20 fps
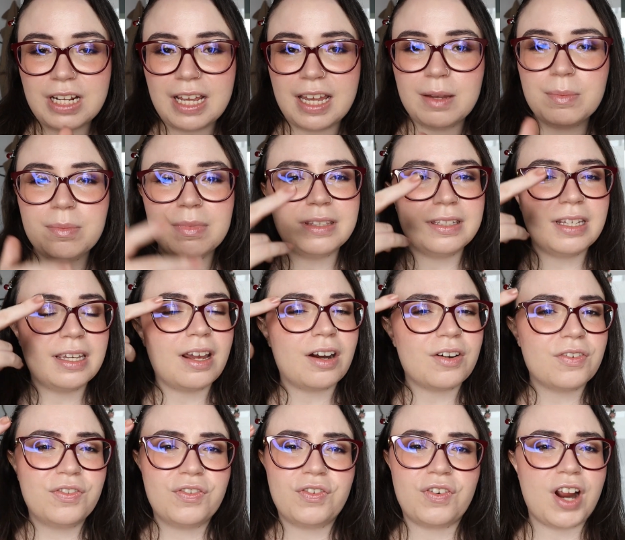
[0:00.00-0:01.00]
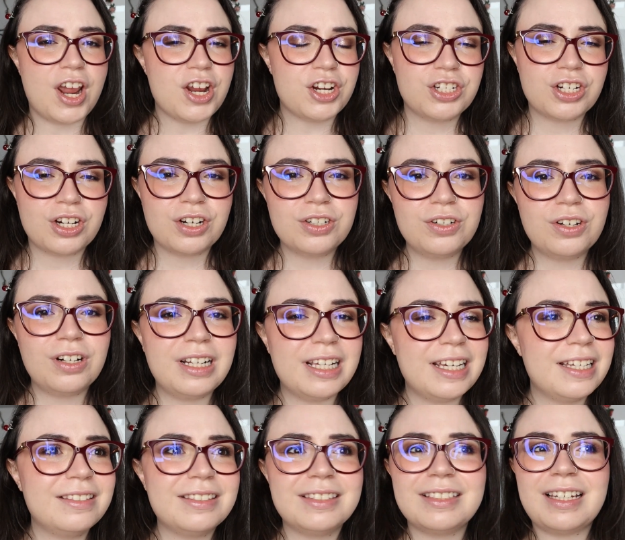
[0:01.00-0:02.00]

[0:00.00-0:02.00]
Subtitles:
them, and they are fresh on your lid.